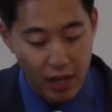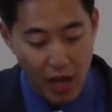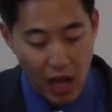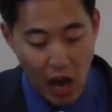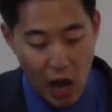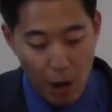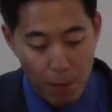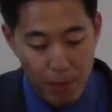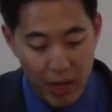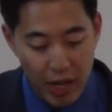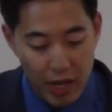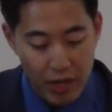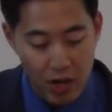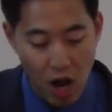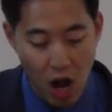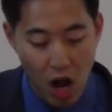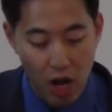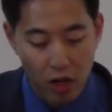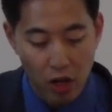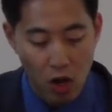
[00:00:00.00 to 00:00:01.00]
howbeit
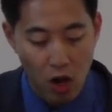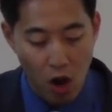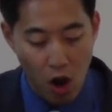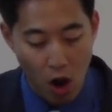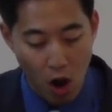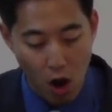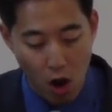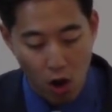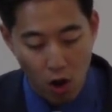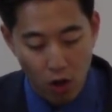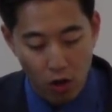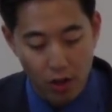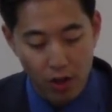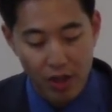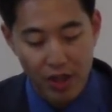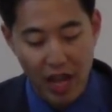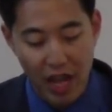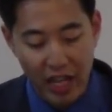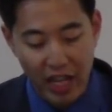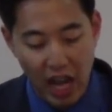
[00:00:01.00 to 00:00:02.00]
not
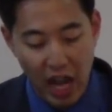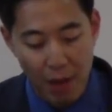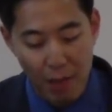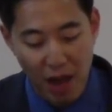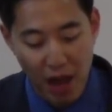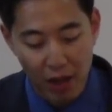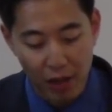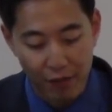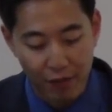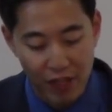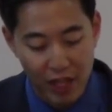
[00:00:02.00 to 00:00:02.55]
all that came out of